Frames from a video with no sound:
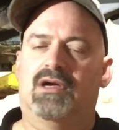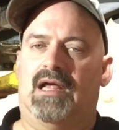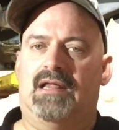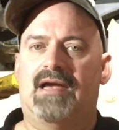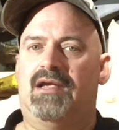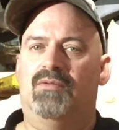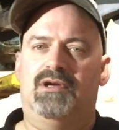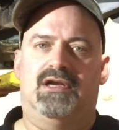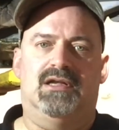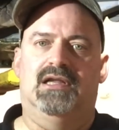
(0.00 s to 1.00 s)
I like it
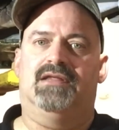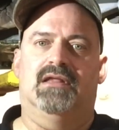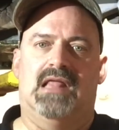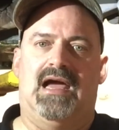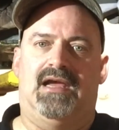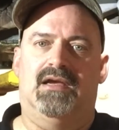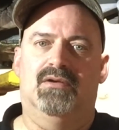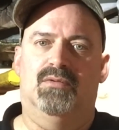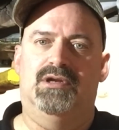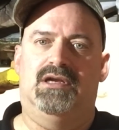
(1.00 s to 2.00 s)
when you click the like,
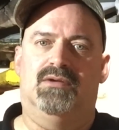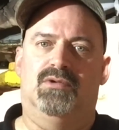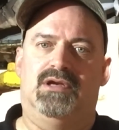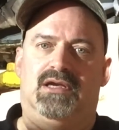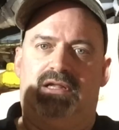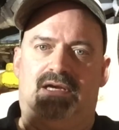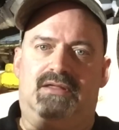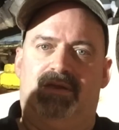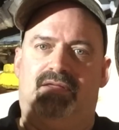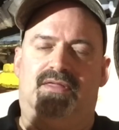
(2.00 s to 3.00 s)
when you, when you
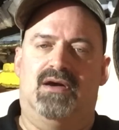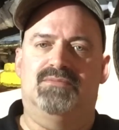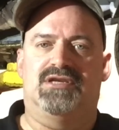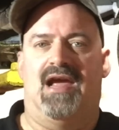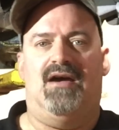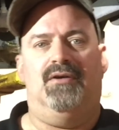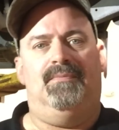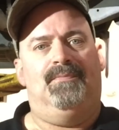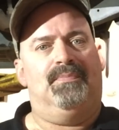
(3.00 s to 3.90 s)
click the thumbs down,